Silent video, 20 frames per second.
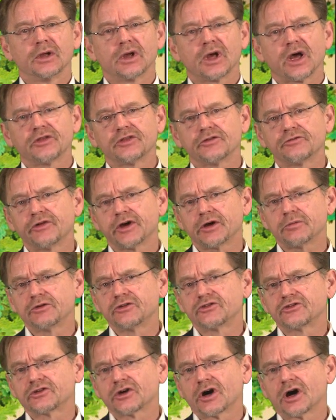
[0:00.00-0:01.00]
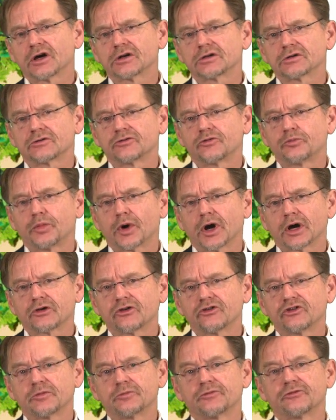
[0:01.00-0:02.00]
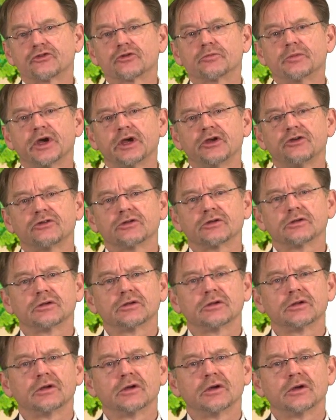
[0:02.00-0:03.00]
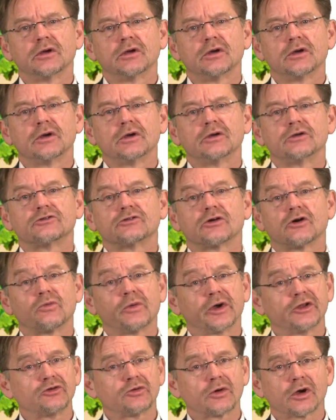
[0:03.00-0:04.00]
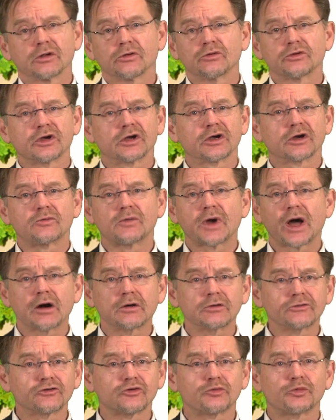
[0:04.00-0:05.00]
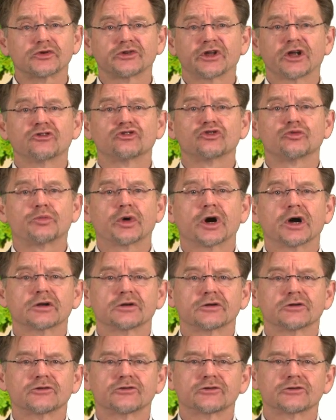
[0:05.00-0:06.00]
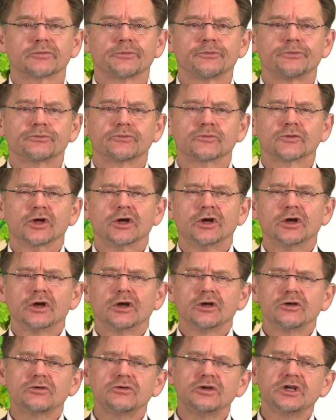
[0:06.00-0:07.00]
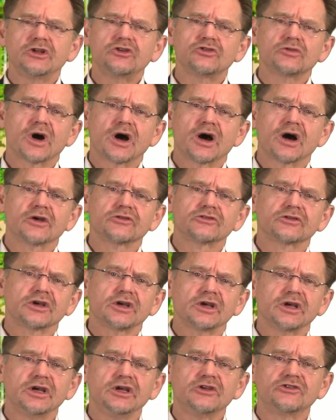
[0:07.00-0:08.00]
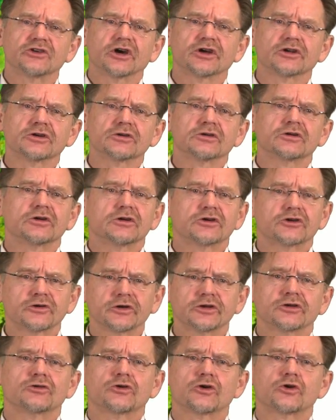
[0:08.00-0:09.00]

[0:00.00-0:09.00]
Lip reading: At the very start of partnership formation, so when you are looking around for potential partners, you need to ask each other critical